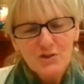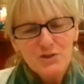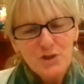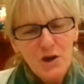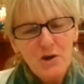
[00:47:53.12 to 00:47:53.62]

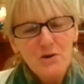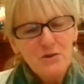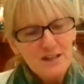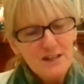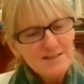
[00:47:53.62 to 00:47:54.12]

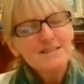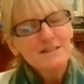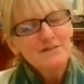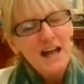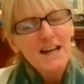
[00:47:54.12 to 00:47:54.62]
So this
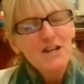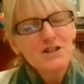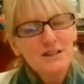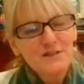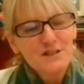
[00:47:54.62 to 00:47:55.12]

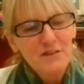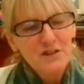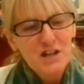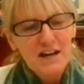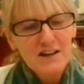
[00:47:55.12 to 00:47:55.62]
disadvantages of
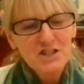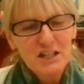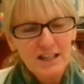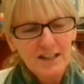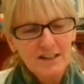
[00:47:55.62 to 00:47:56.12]

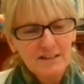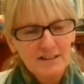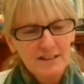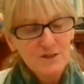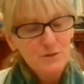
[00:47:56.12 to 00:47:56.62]
self-cherishing
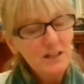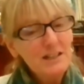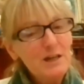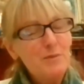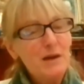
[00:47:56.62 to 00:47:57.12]
is
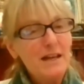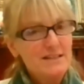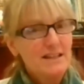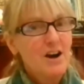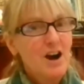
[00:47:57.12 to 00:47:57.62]
really
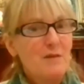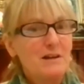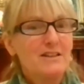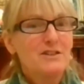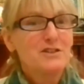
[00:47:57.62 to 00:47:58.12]
based in a
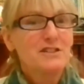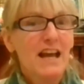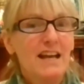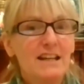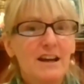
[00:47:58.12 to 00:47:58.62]
karmic
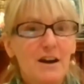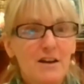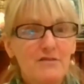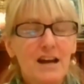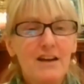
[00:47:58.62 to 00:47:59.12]
understanding
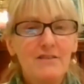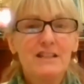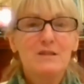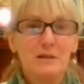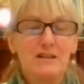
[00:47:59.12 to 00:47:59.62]
of
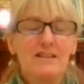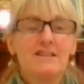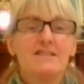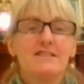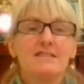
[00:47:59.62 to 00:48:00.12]
every
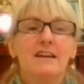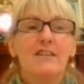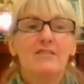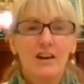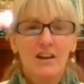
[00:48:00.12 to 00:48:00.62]
experience
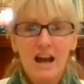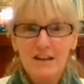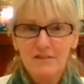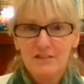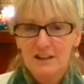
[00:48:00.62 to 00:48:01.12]
of our
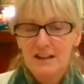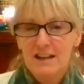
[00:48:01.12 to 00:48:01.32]
life.